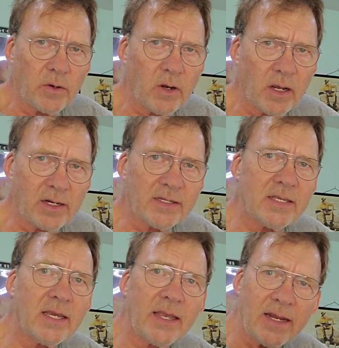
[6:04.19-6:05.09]
You're not going to
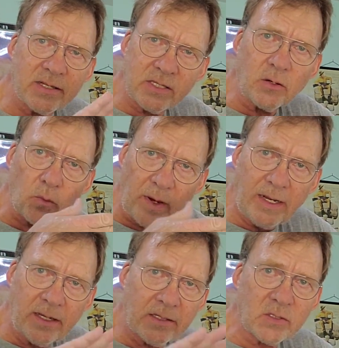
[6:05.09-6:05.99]
see, again, it's in a
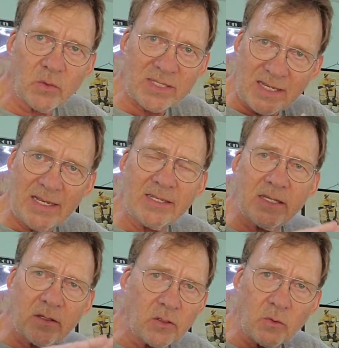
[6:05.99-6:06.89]
radius, so it's
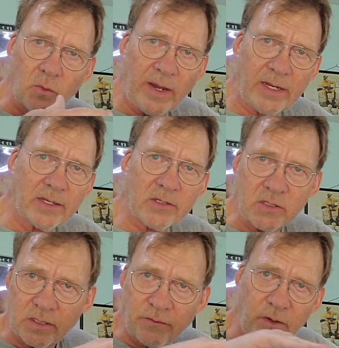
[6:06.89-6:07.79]
easy to do a radius. You
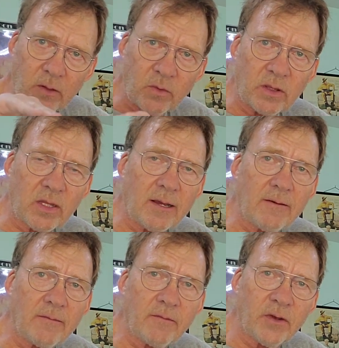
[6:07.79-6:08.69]
just fill it with
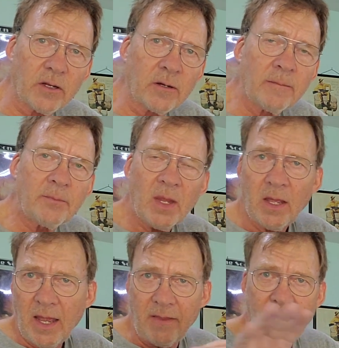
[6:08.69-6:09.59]
filler
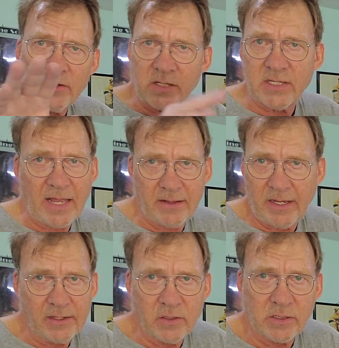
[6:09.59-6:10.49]
and then just sand
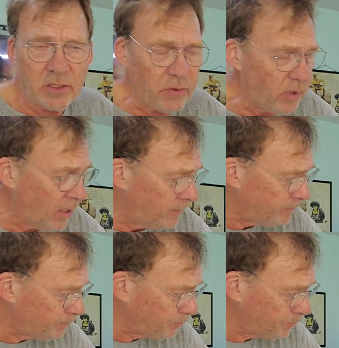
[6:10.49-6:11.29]
the edges and you're done.